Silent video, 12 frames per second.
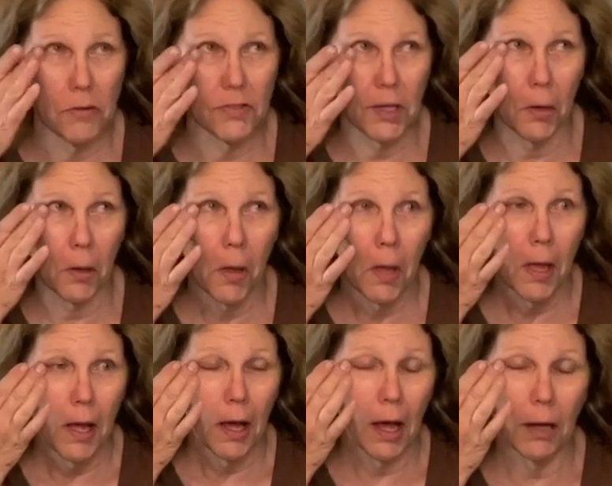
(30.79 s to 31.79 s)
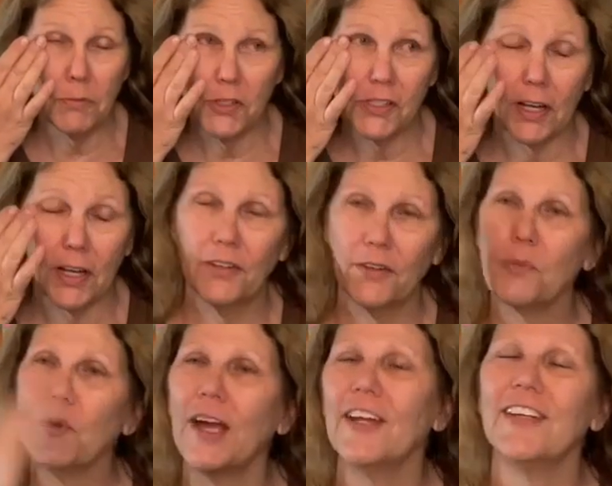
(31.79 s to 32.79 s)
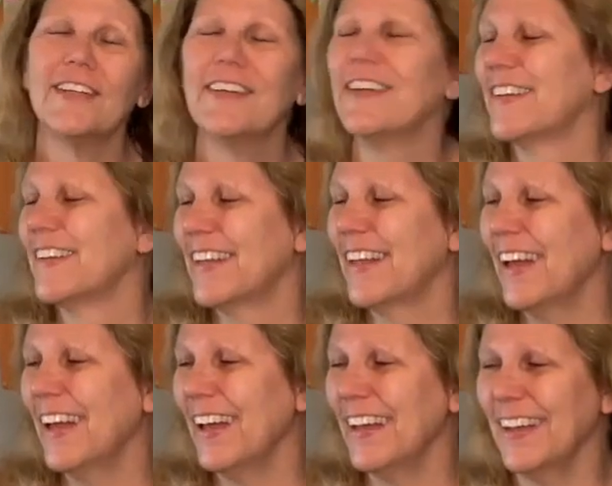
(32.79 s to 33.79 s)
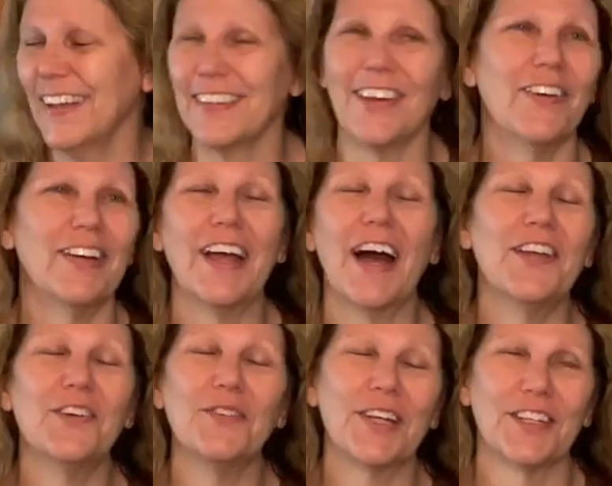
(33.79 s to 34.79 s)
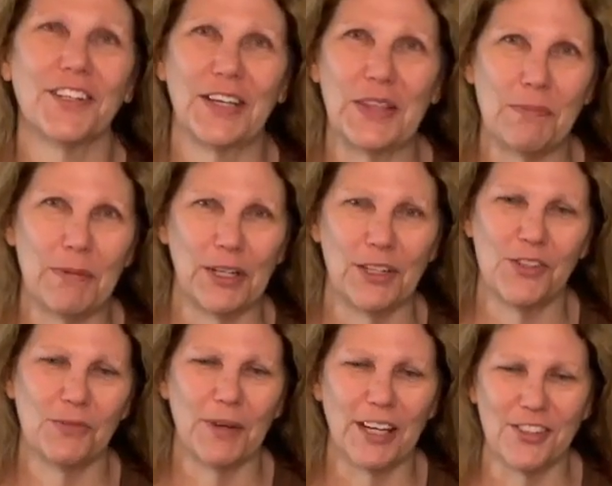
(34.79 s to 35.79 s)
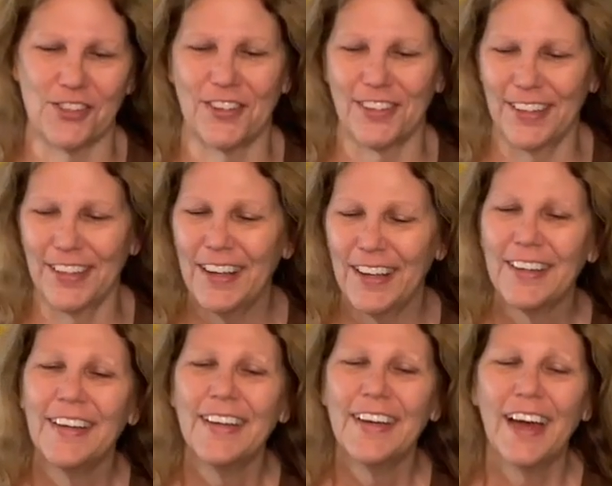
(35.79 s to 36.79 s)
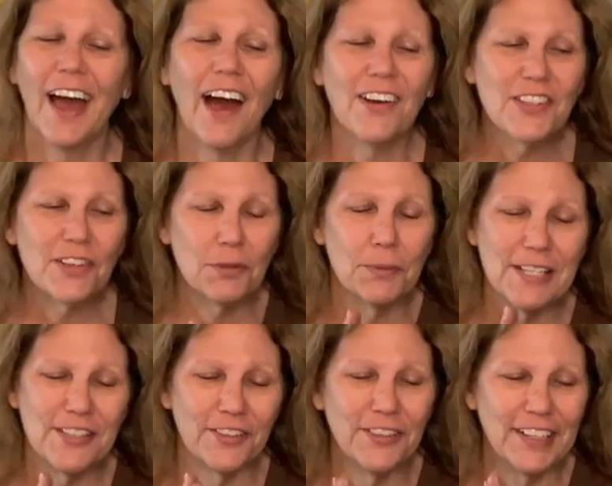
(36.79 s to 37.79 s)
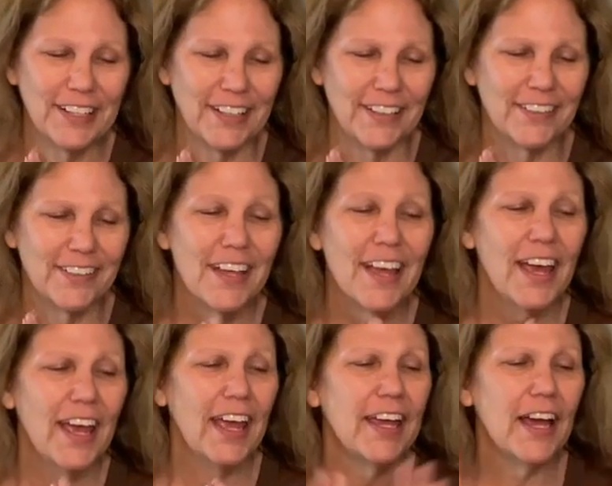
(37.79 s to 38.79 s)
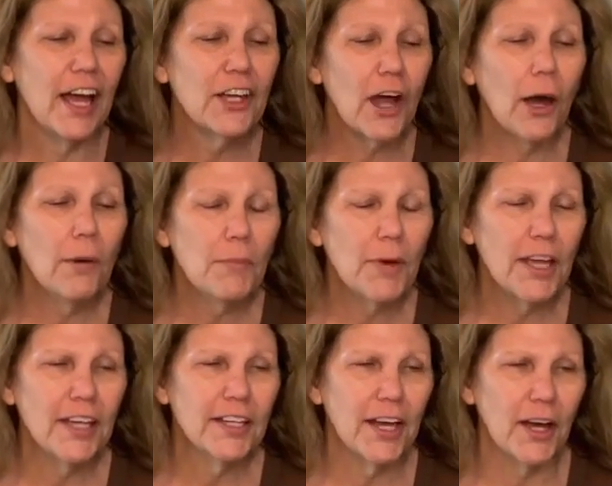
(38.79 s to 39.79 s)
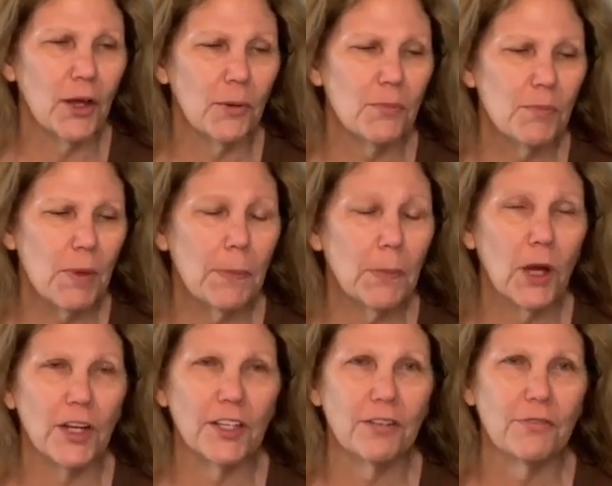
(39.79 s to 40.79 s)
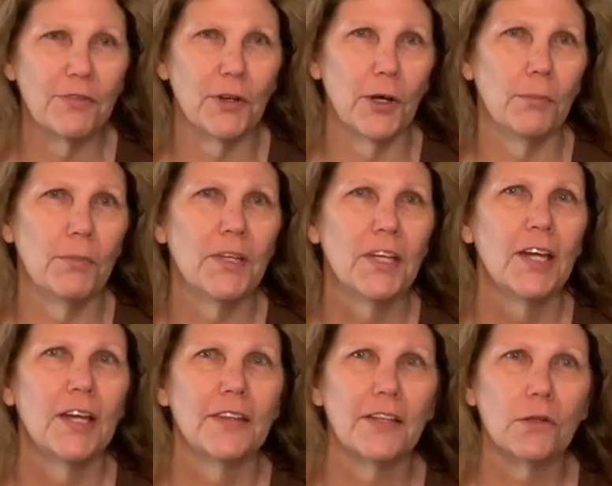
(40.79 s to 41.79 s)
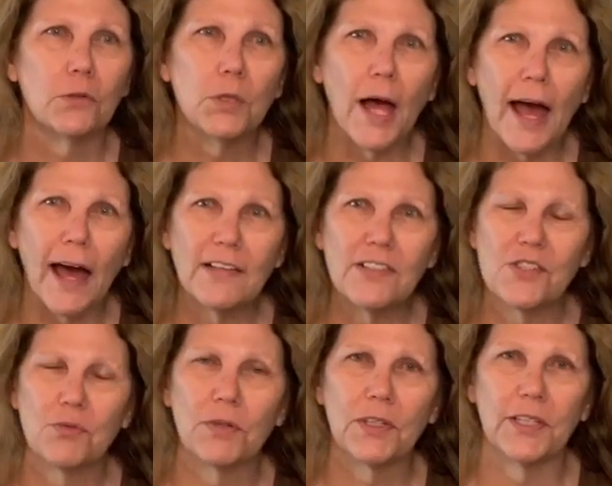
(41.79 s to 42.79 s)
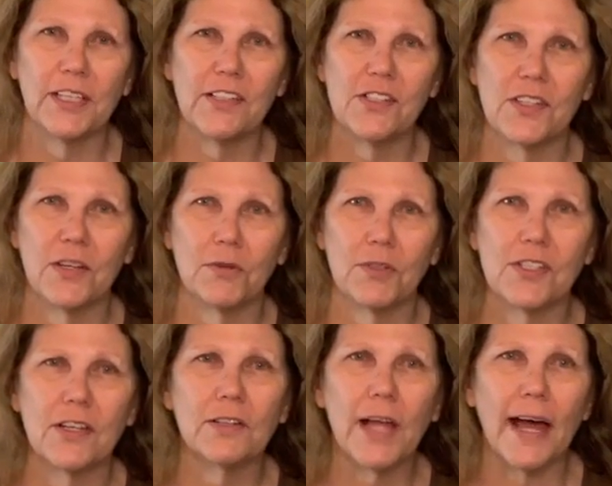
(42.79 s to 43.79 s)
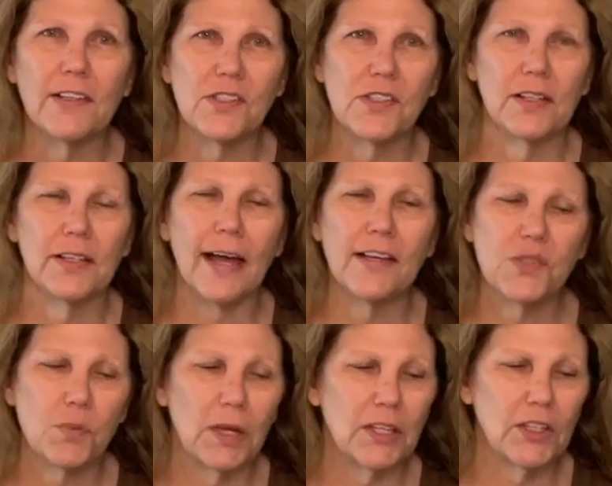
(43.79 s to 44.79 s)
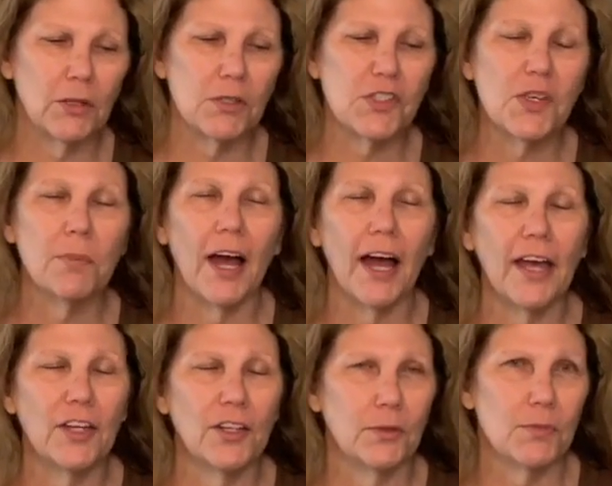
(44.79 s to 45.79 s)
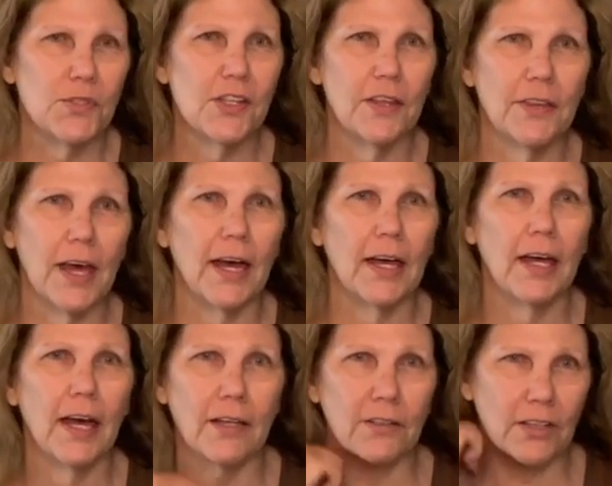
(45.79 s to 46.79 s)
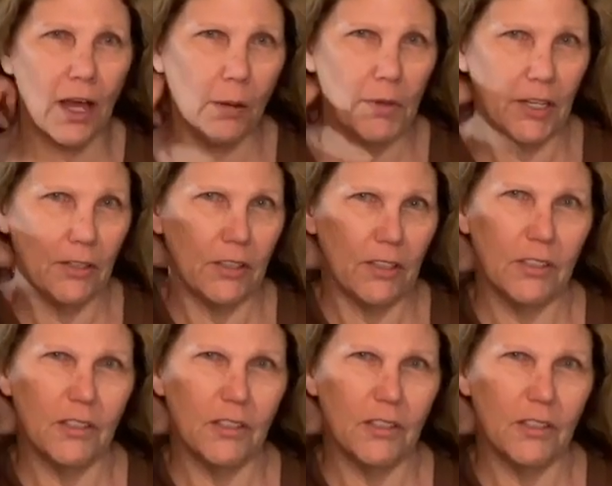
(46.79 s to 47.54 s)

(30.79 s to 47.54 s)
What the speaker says: So I'm just kind of waiting and going, I don't want to look in the mirror too much. How's everybody doing? Hey, I got my my product from the last release that was last week. There were some items that had come in.